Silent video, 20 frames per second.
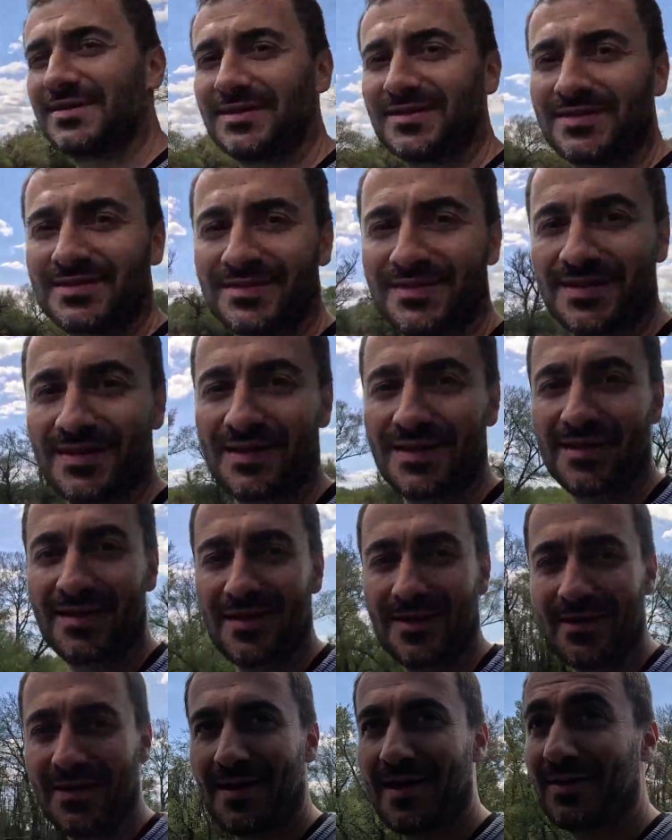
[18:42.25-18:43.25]
this,
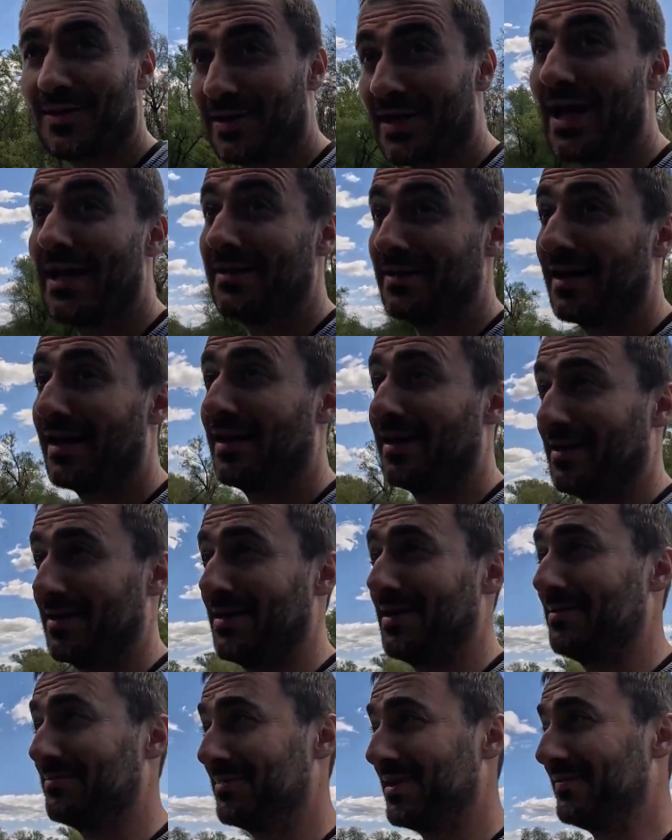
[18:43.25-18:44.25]
and
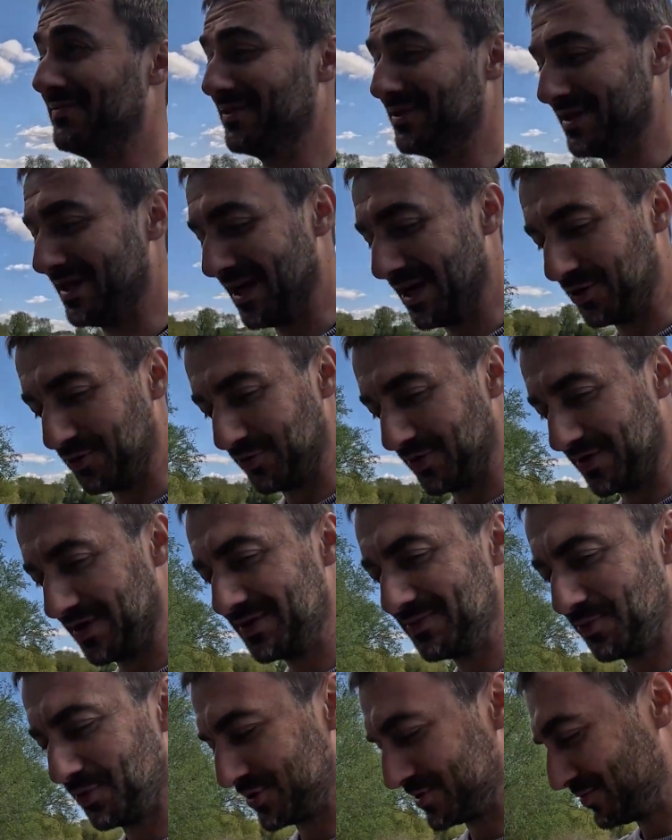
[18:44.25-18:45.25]
I'm definitely hungry.
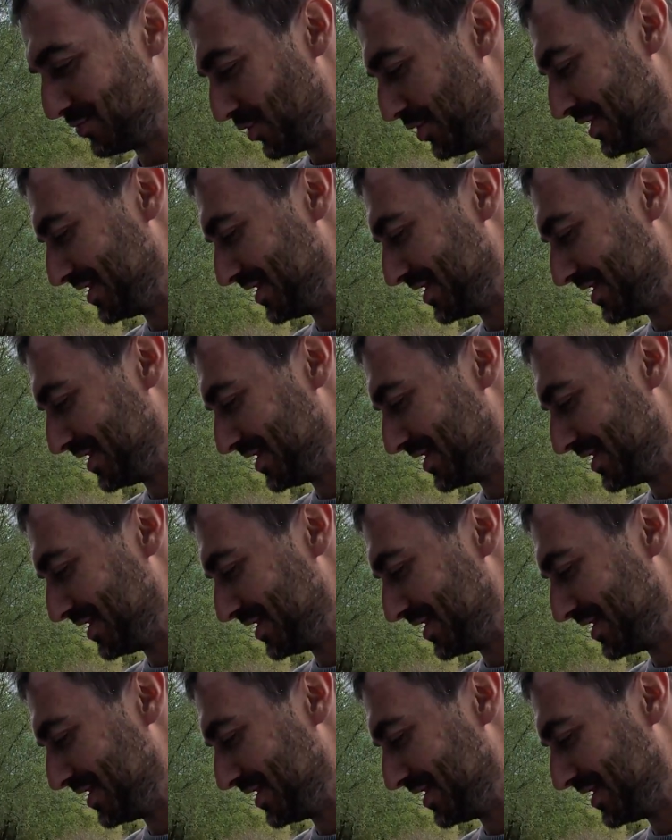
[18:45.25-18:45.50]
This was more